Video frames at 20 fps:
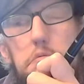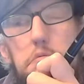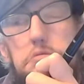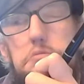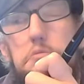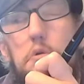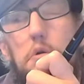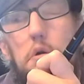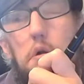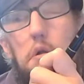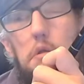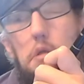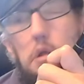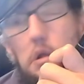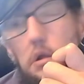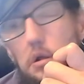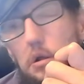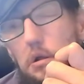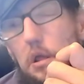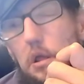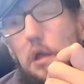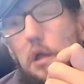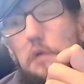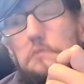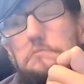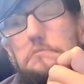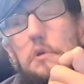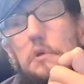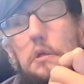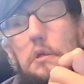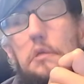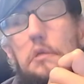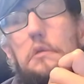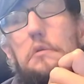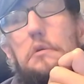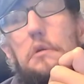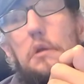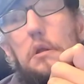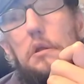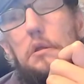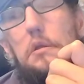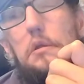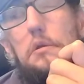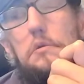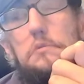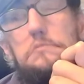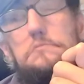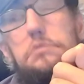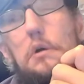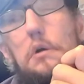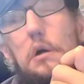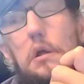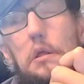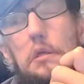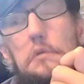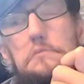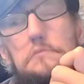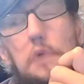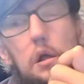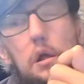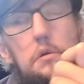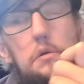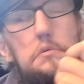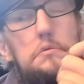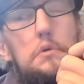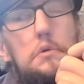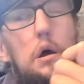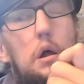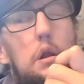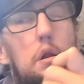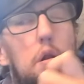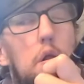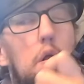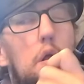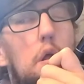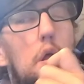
or the Kamvas 22 Plus by Huion.